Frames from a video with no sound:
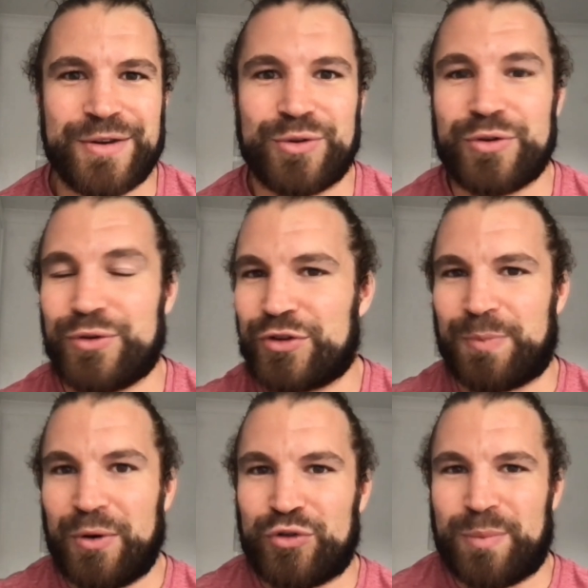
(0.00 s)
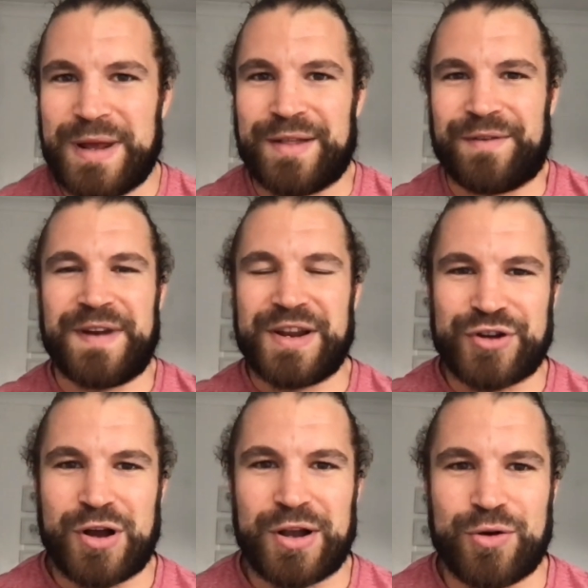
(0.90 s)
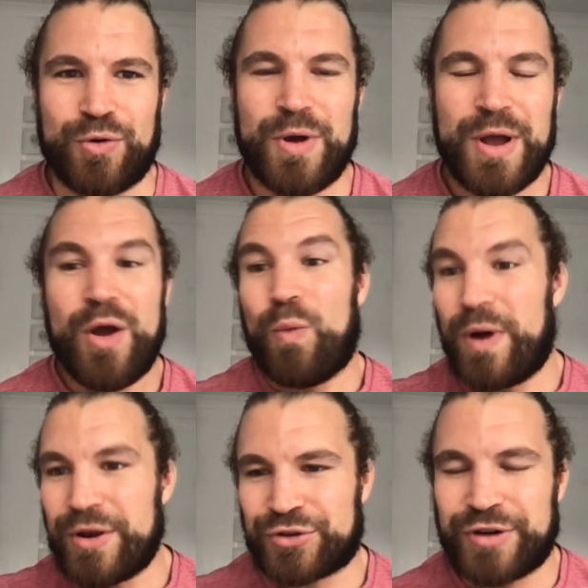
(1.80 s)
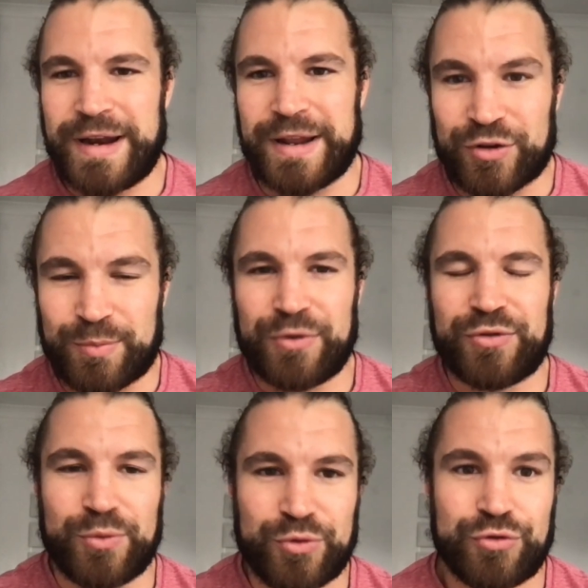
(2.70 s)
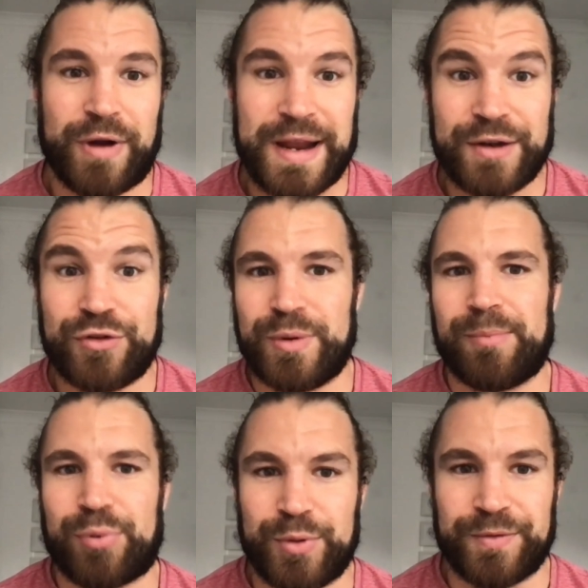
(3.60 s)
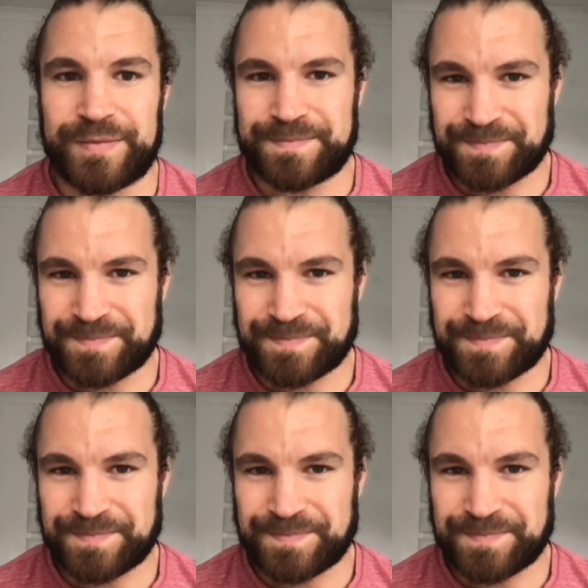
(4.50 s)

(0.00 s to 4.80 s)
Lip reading: You're not supposed to be the finished article when you're training. You're supposed to train to improve.